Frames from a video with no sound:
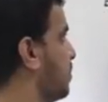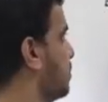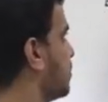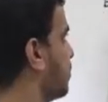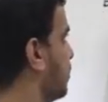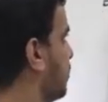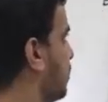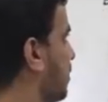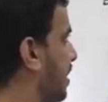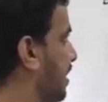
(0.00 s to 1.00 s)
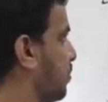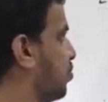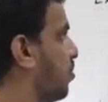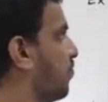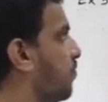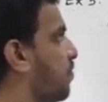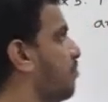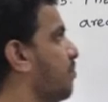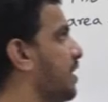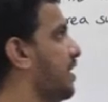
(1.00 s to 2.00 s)
is the length of
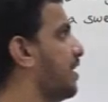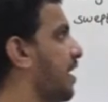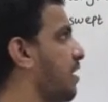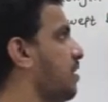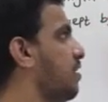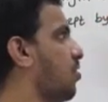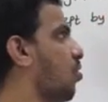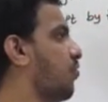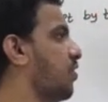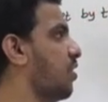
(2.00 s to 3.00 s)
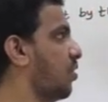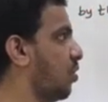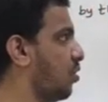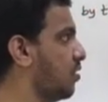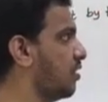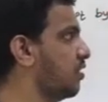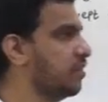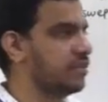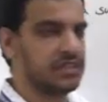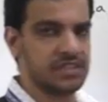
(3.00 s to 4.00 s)
minute hand of a clock
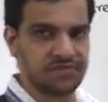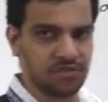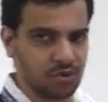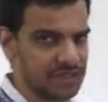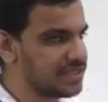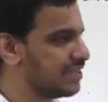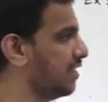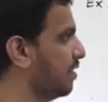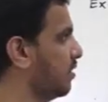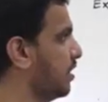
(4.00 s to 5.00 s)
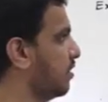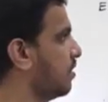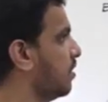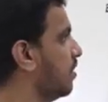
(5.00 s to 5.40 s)
is 14 centimeter.